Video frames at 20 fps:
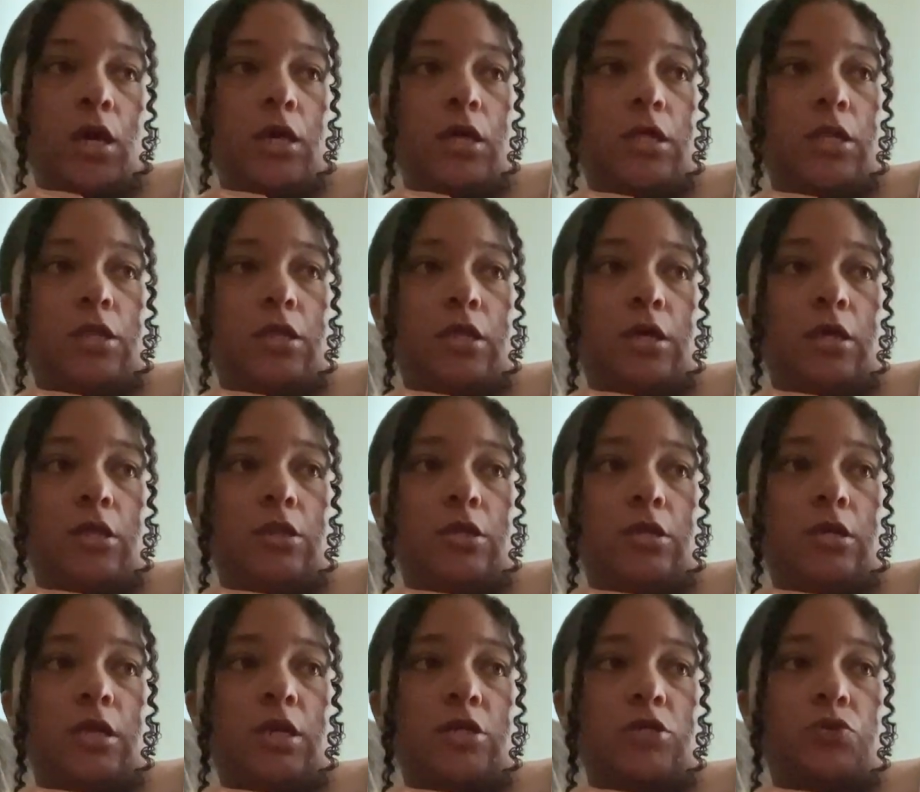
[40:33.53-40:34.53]
And then the
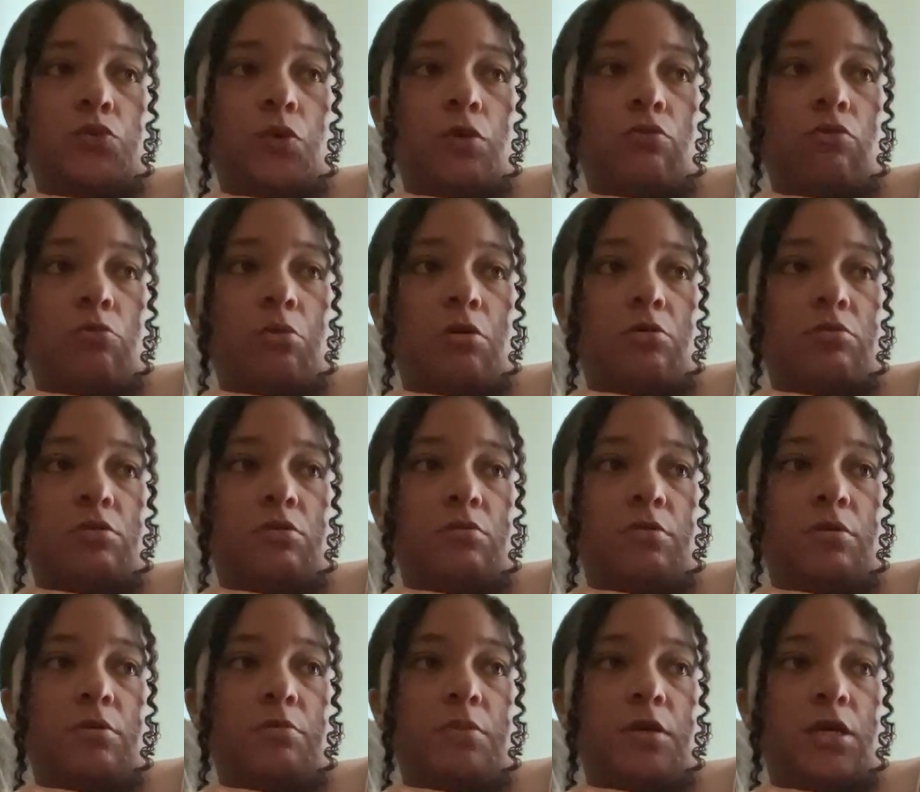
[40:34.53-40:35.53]
next one will
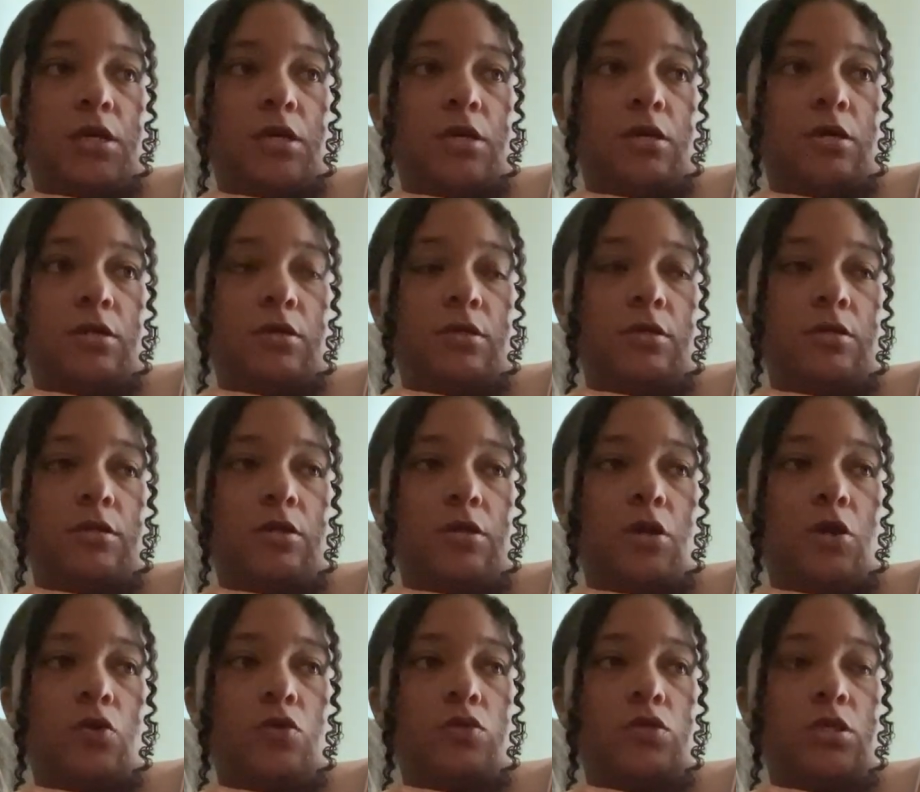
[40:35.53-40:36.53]
probably be, you
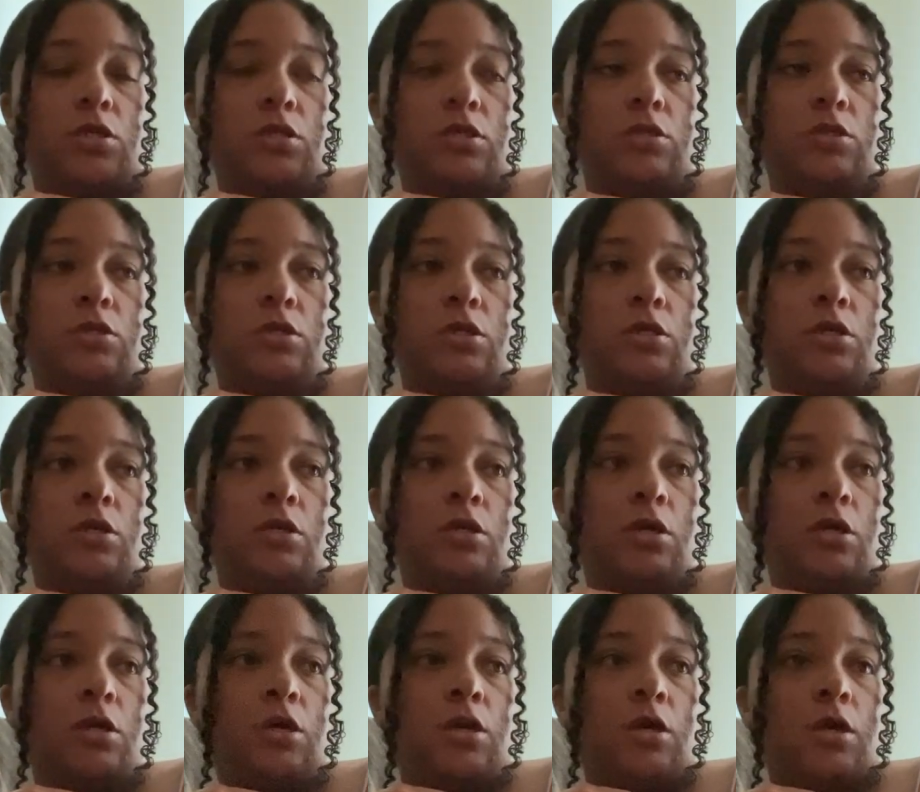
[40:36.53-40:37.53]
know, just
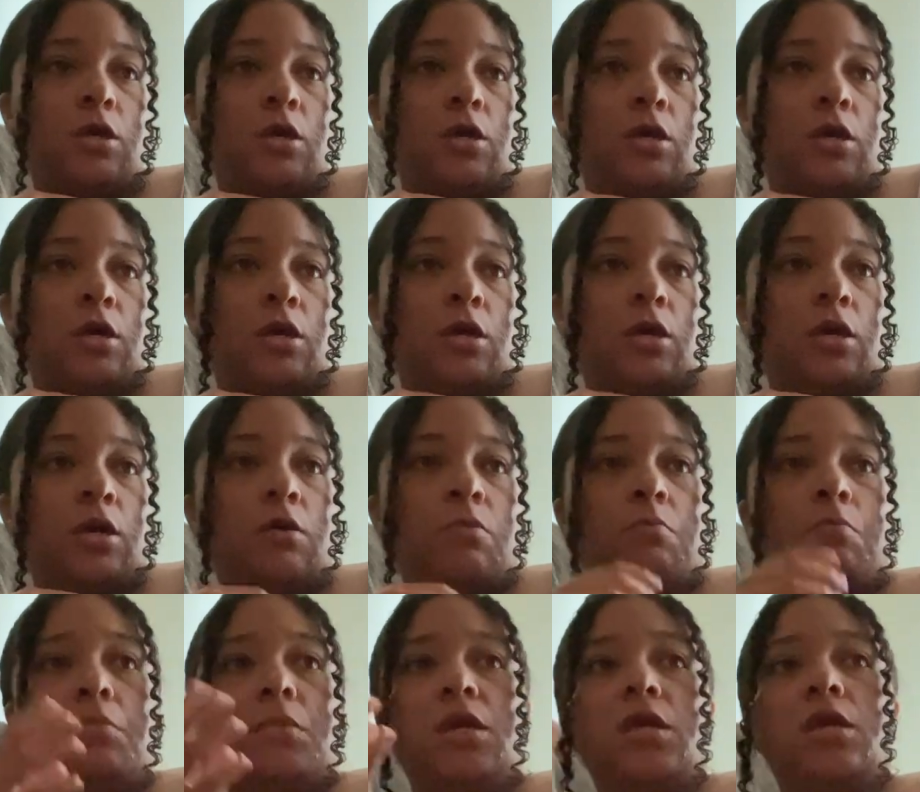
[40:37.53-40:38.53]

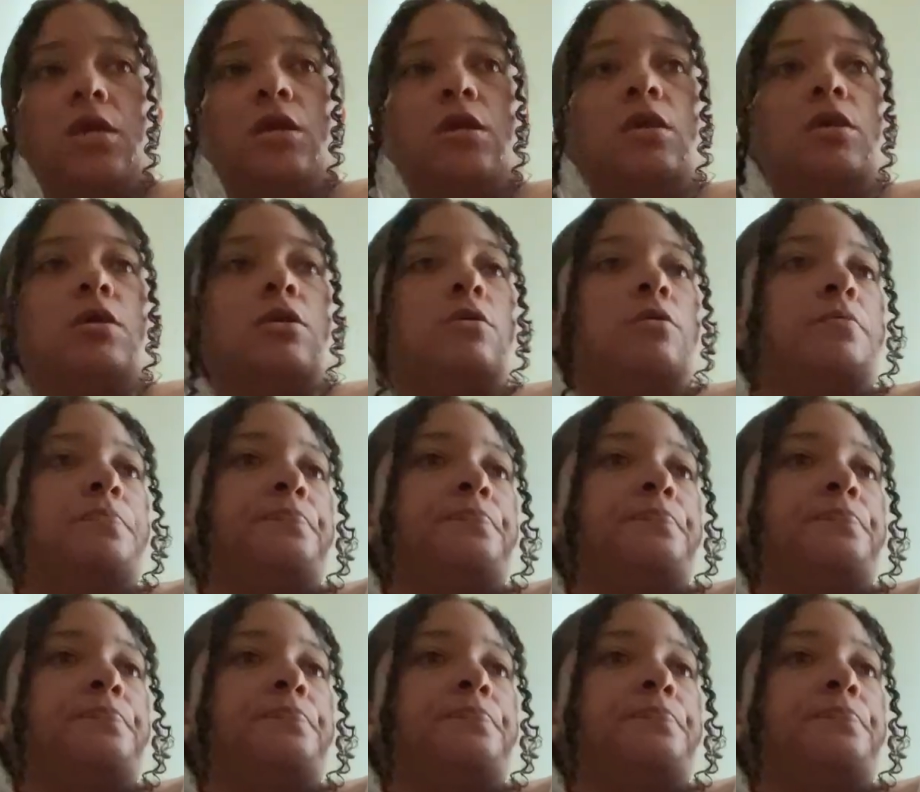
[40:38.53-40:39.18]
me